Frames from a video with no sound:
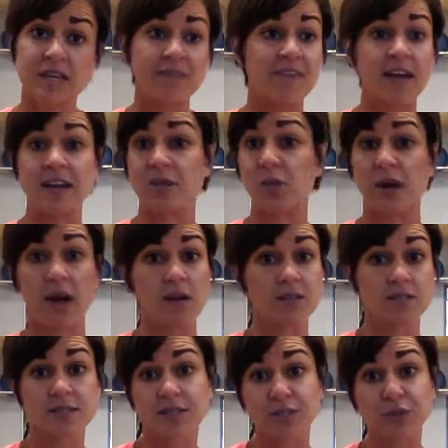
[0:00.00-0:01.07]
If anyone else
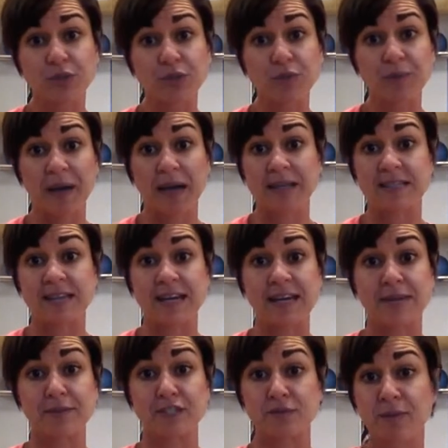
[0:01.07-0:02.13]
in the group has any
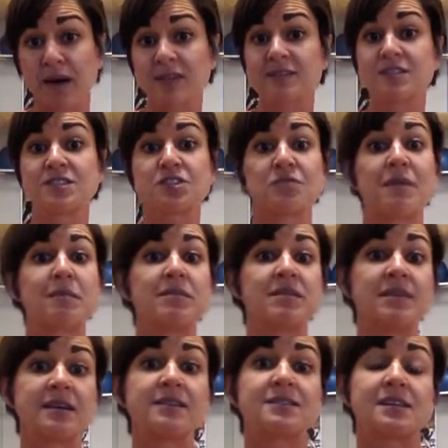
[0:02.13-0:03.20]
responses or maybe
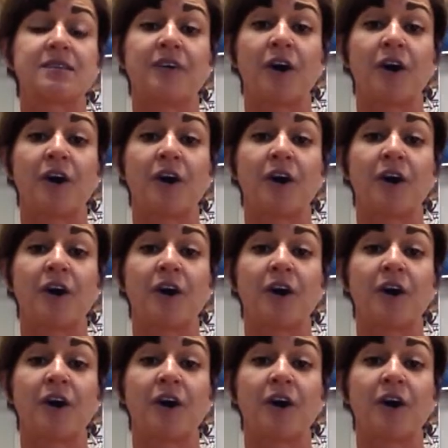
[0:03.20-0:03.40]
things that have